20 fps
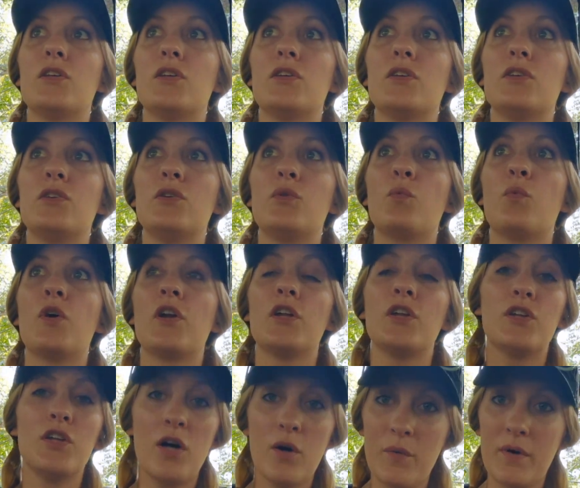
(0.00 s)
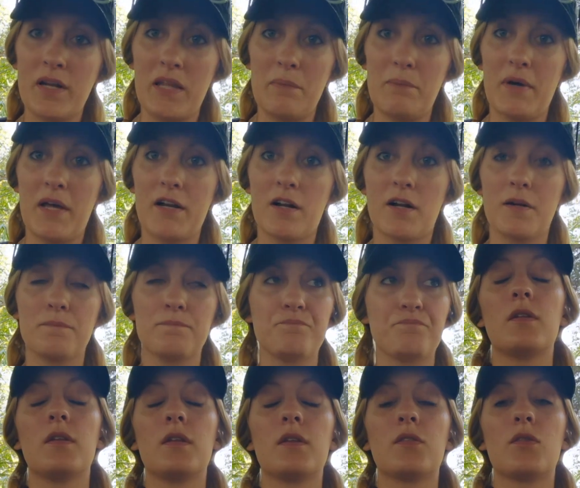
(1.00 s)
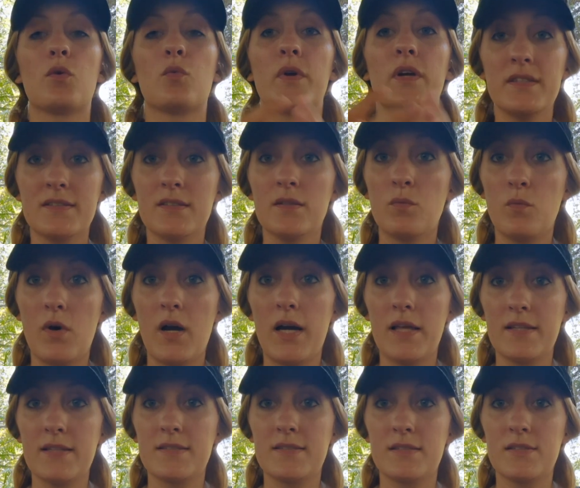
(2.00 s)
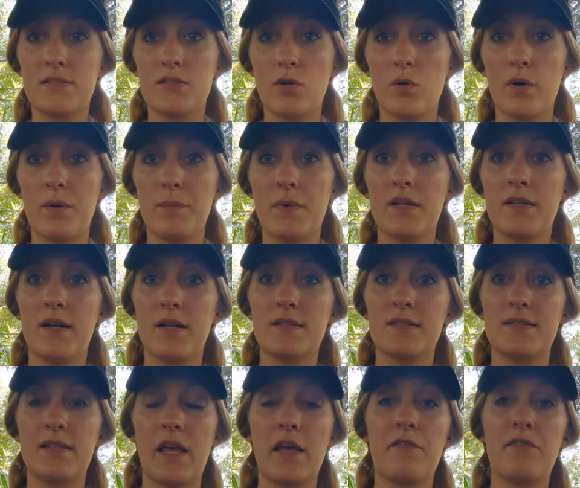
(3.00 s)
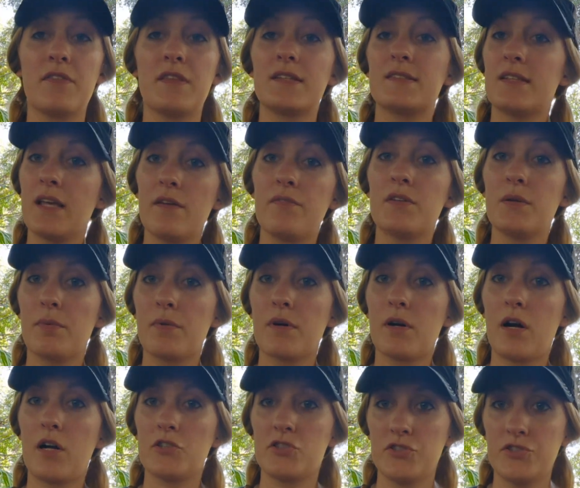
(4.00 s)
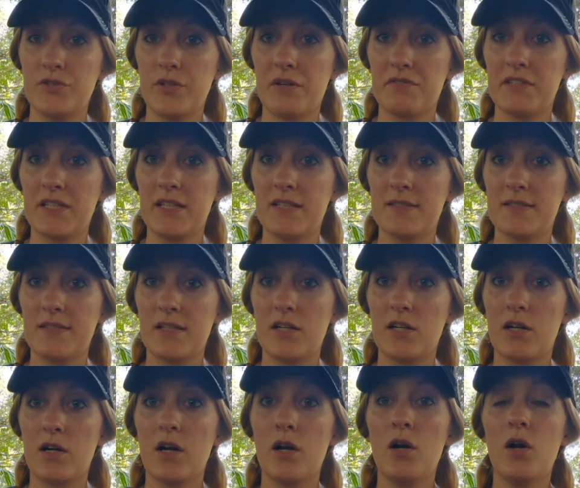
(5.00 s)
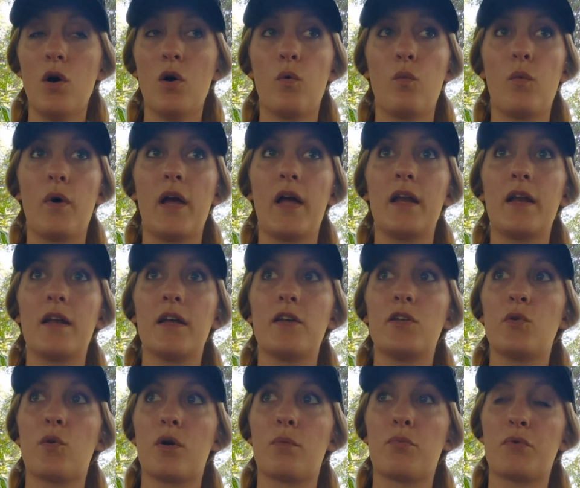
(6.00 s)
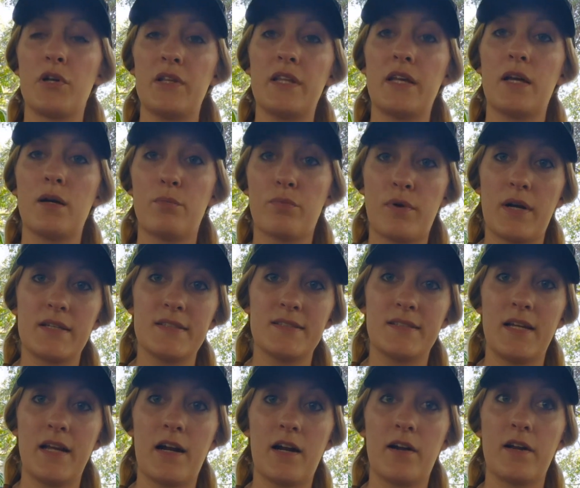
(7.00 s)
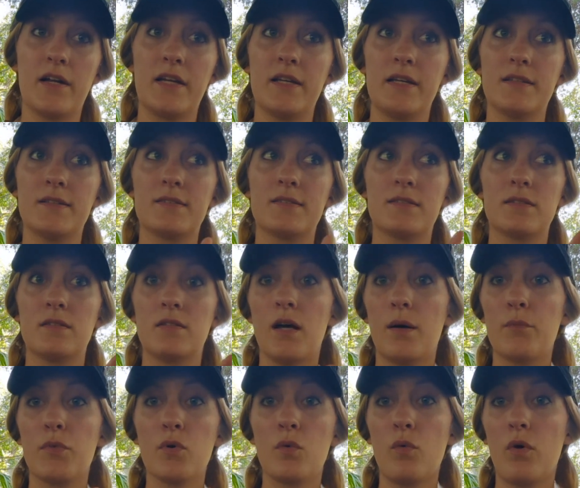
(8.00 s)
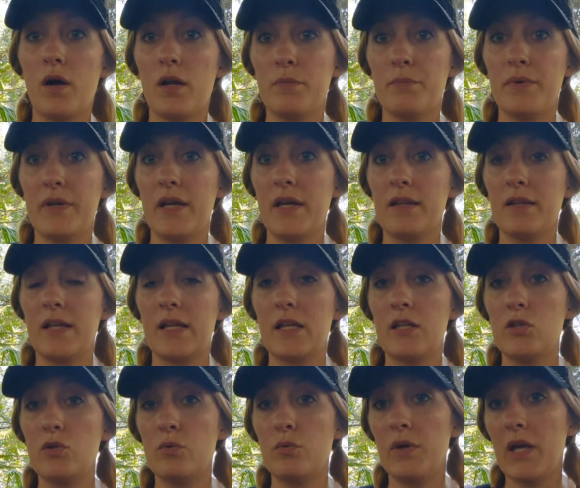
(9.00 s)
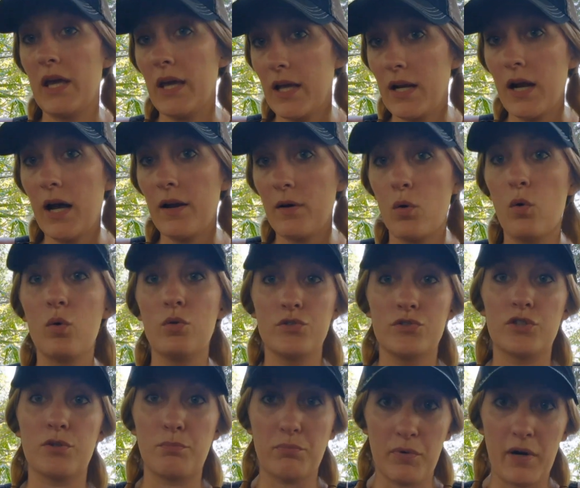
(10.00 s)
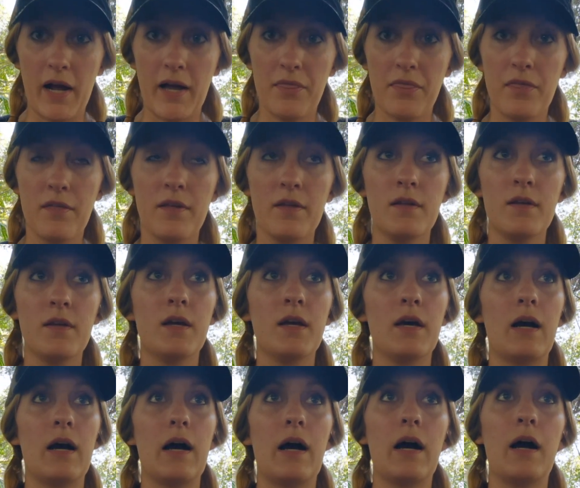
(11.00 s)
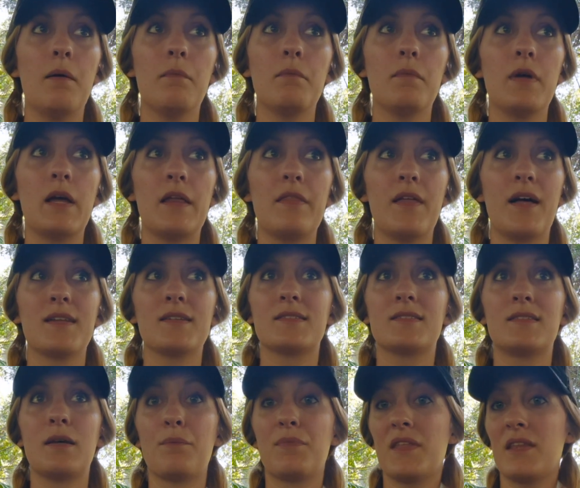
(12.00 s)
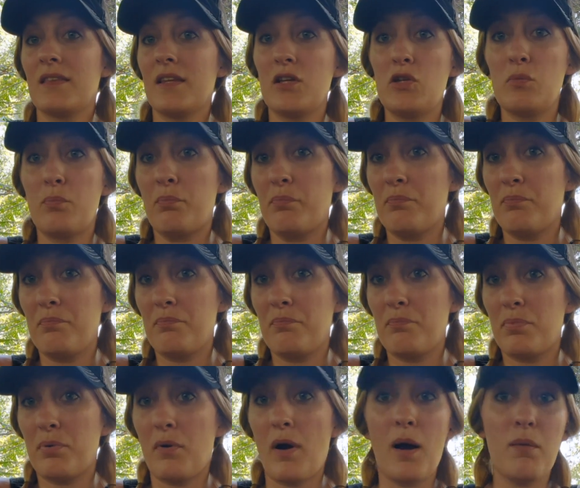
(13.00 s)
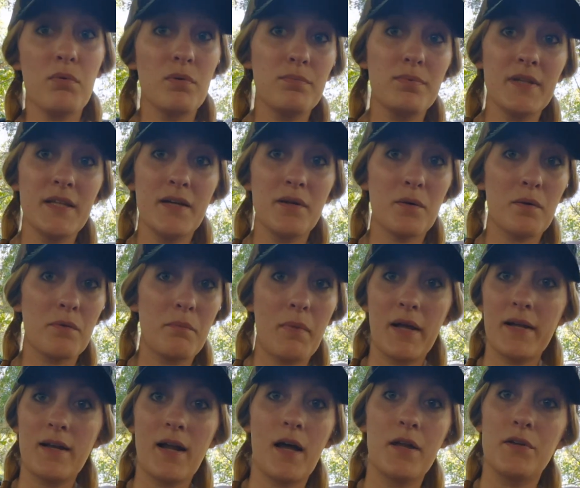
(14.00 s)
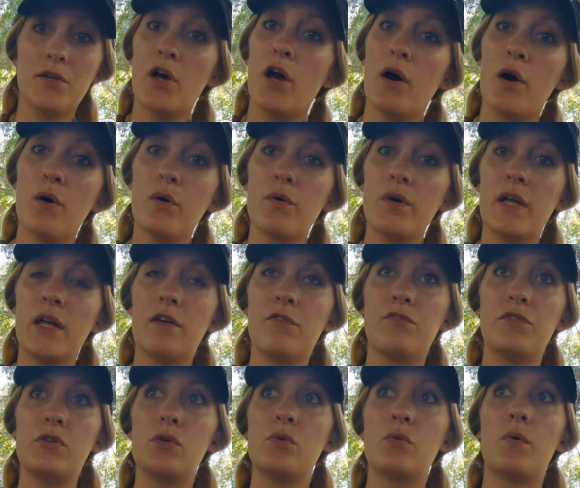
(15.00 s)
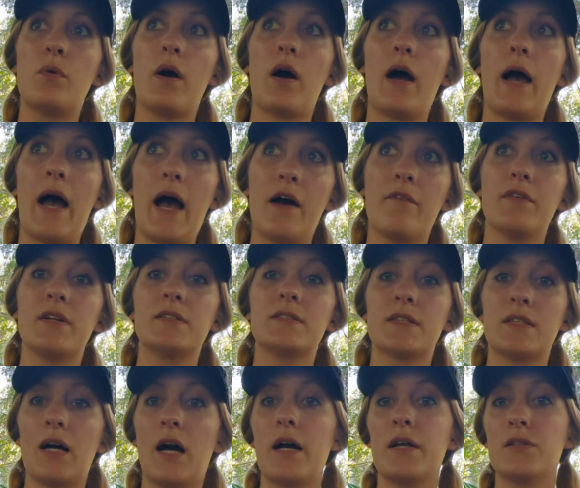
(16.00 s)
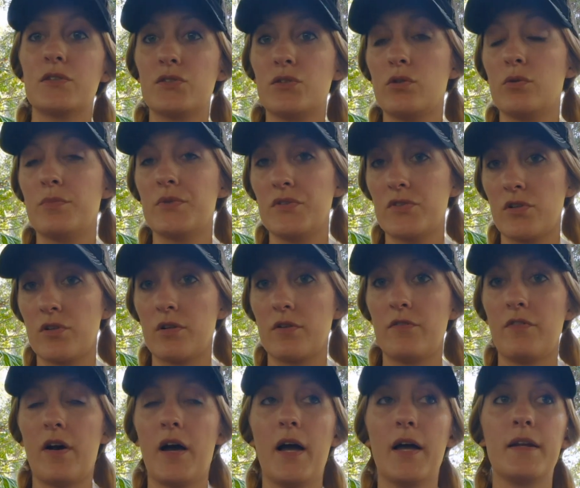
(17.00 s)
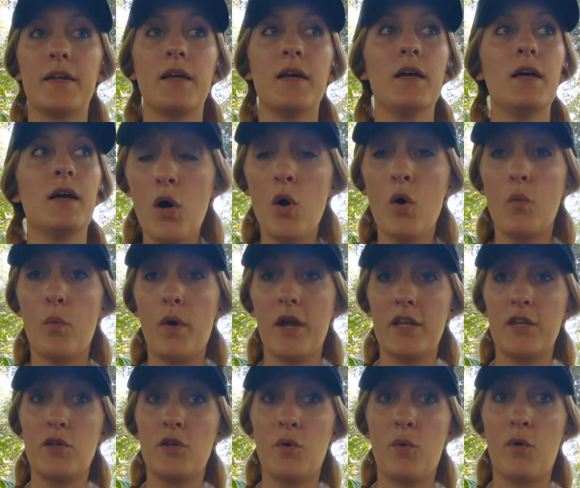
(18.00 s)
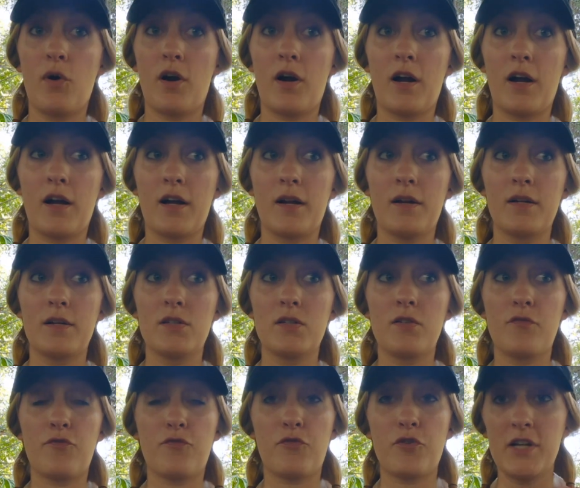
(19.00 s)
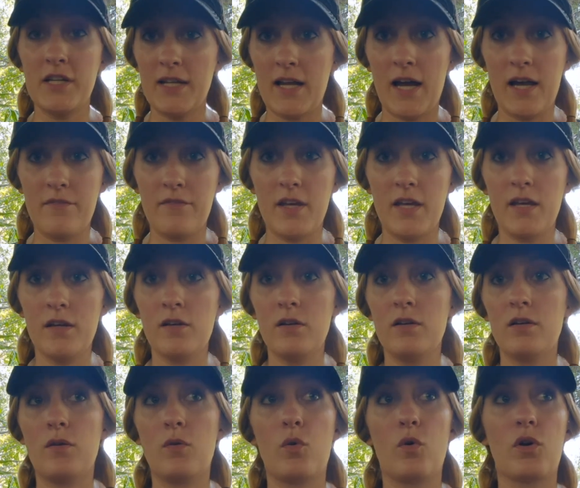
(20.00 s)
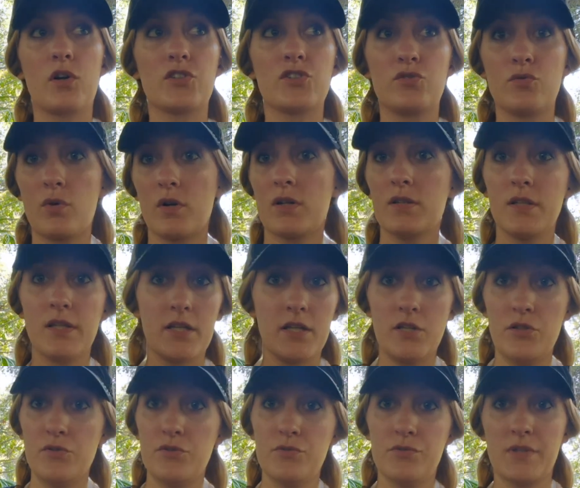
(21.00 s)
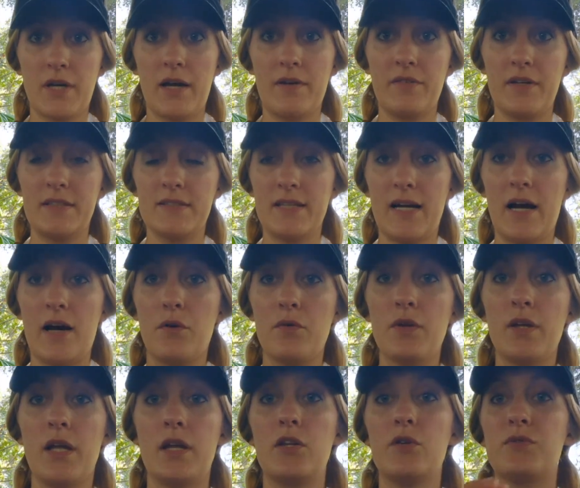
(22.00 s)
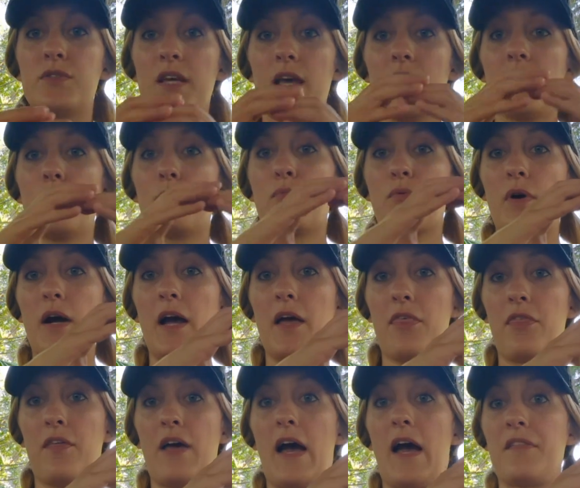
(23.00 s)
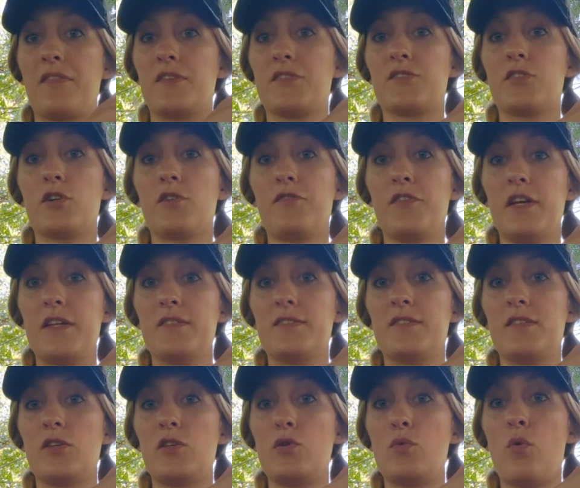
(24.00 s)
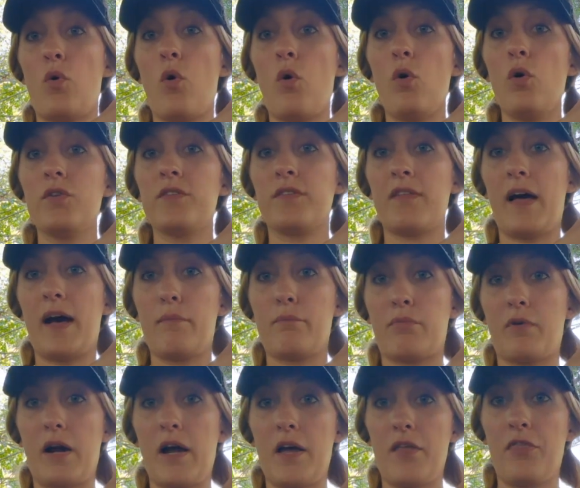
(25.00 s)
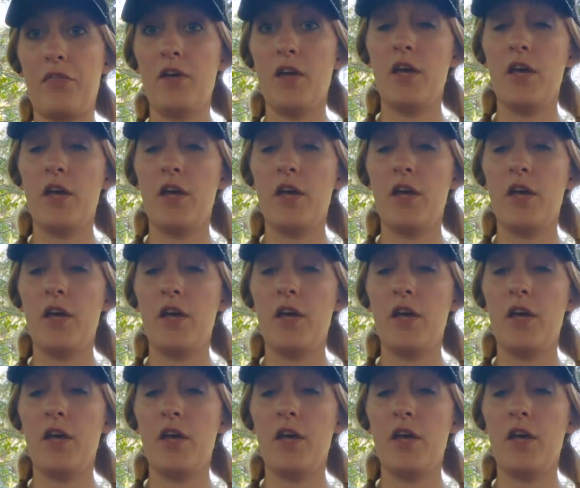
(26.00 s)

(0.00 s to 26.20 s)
you wouldn't know any better. The reason why this is so unsafe and the safety precautions you have to consider when you're breathing compressed air is, number one, being like you cannot hold your breath. And that's something that you probably or might not know if you haven't gotten scuba certified. When you're freediving or snorkeling and you do diving down and you take a breath at the surface, you hold that breath,